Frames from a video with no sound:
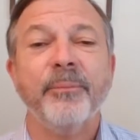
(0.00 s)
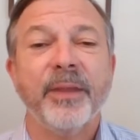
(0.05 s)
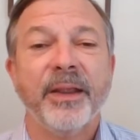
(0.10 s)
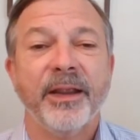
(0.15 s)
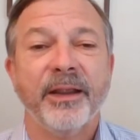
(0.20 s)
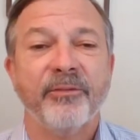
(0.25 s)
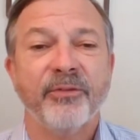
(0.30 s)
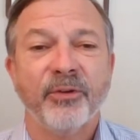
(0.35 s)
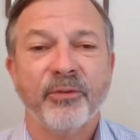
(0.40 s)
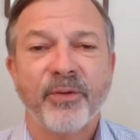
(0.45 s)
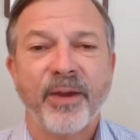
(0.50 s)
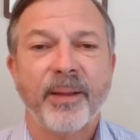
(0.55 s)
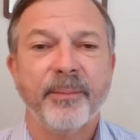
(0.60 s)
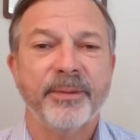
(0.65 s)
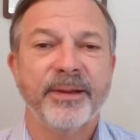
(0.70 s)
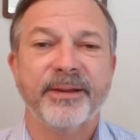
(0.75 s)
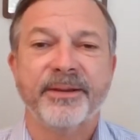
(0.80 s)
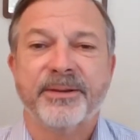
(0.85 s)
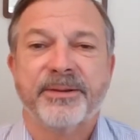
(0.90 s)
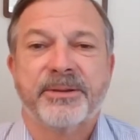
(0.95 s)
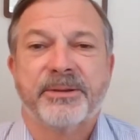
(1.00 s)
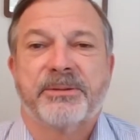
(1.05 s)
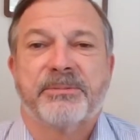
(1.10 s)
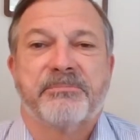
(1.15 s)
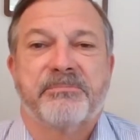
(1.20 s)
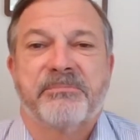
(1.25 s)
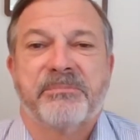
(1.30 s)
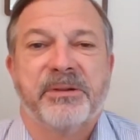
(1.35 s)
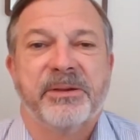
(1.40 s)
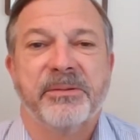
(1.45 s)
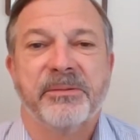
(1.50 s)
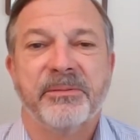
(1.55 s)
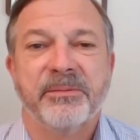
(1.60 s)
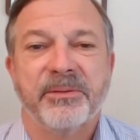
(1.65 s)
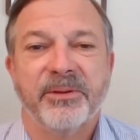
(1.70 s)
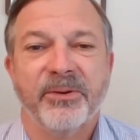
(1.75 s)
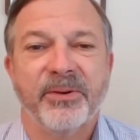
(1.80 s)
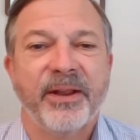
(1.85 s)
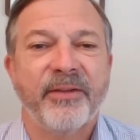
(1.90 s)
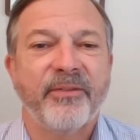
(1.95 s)
if your family is,
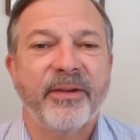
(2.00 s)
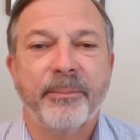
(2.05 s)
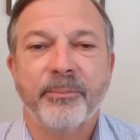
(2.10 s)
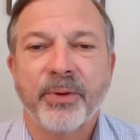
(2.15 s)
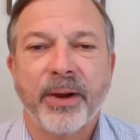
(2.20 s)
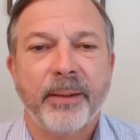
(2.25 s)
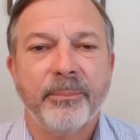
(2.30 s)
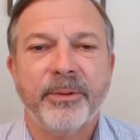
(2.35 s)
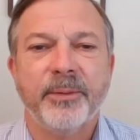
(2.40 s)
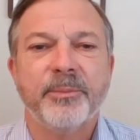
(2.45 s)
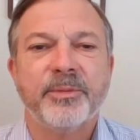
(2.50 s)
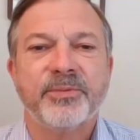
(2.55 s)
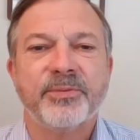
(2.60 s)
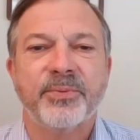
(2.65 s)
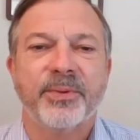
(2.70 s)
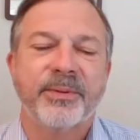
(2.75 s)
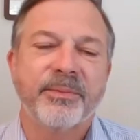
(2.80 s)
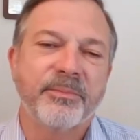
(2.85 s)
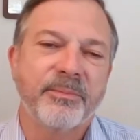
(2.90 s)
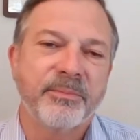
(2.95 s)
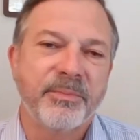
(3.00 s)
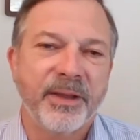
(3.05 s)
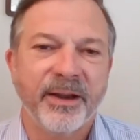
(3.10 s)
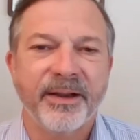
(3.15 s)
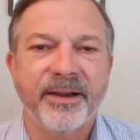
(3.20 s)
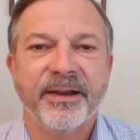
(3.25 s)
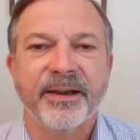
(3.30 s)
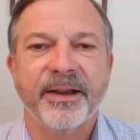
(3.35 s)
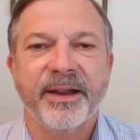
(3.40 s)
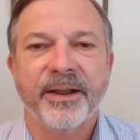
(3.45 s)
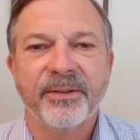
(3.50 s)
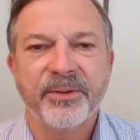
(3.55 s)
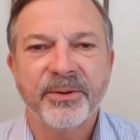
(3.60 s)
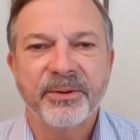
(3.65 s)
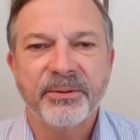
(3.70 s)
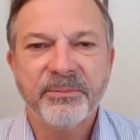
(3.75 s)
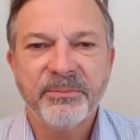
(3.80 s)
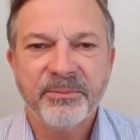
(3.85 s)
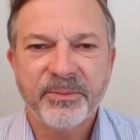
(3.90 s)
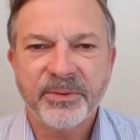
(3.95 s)
don't have any problems with getting
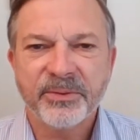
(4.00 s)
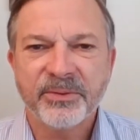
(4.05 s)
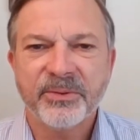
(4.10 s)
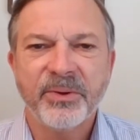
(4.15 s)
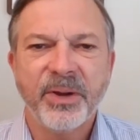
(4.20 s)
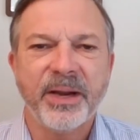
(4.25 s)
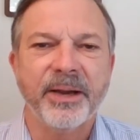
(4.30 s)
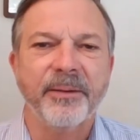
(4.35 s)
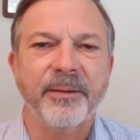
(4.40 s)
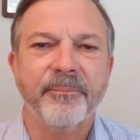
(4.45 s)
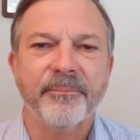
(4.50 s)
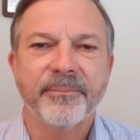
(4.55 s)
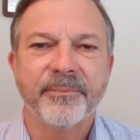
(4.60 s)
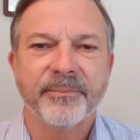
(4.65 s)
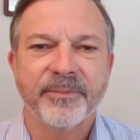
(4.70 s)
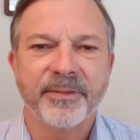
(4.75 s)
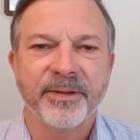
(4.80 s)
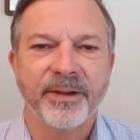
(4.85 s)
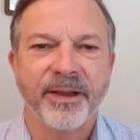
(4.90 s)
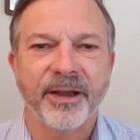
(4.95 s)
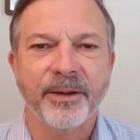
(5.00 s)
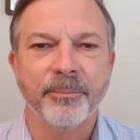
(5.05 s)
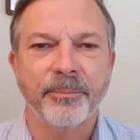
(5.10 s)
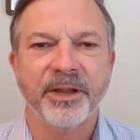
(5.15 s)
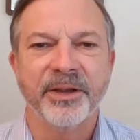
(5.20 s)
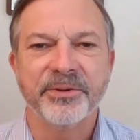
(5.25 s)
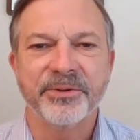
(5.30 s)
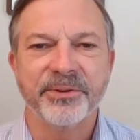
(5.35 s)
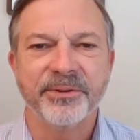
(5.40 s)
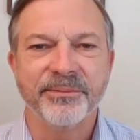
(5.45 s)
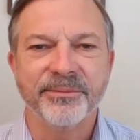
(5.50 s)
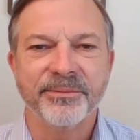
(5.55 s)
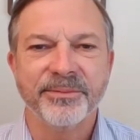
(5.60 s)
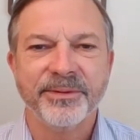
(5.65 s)
together, well, great. God bless you.